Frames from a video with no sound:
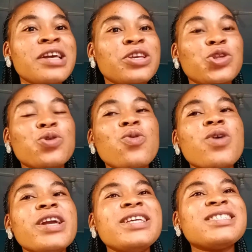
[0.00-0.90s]
You know,
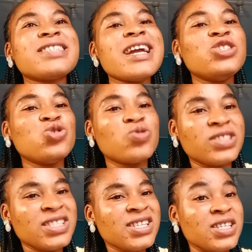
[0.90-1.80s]
inside
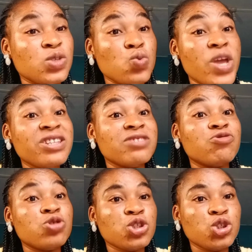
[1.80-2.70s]
jokes is where the
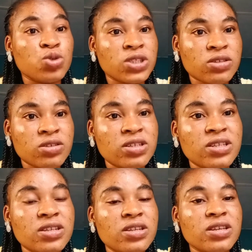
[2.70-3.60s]
real truth
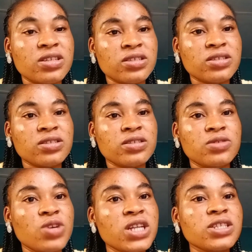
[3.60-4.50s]
is.
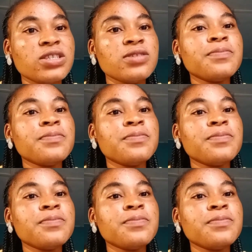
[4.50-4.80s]
You get it?